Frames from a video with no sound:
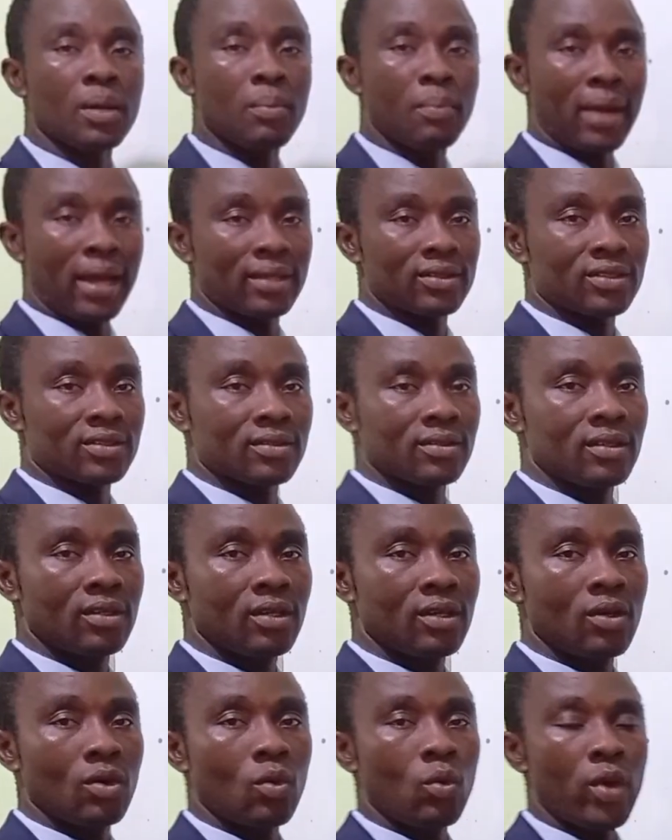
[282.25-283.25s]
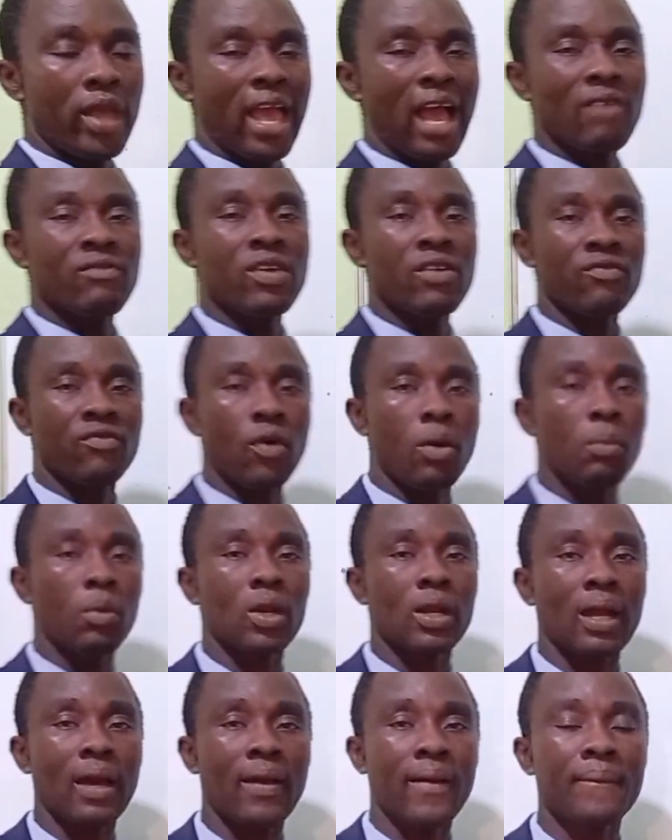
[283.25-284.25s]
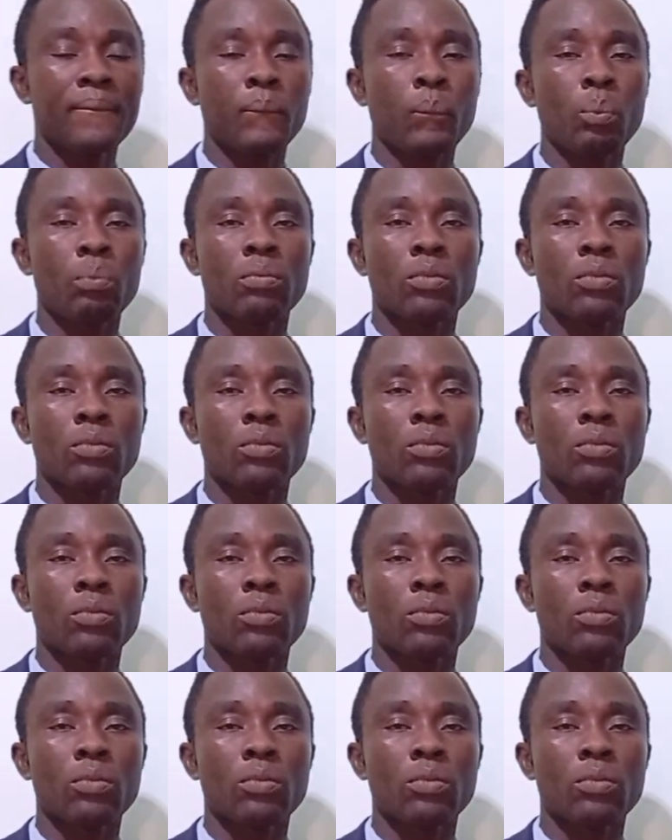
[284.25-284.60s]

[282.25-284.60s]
mass? We have a formula